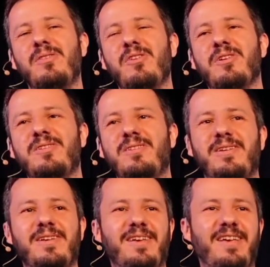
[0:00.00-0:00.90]

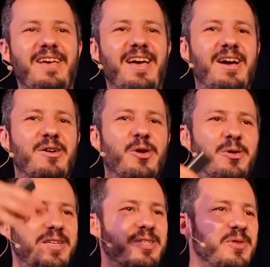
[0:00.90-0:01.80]
just
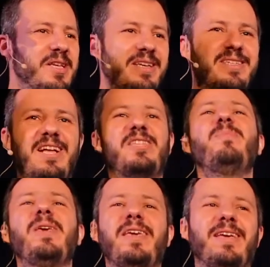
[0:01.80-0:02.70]
go on the street and start
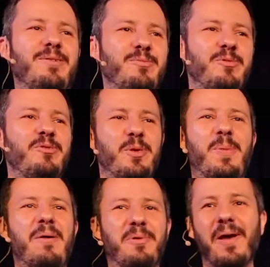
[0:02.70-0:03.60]
speaking with your
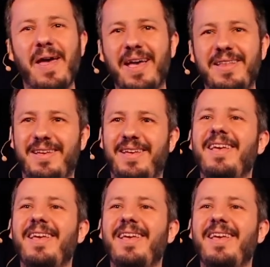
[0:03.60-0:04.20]
Bible in your hand.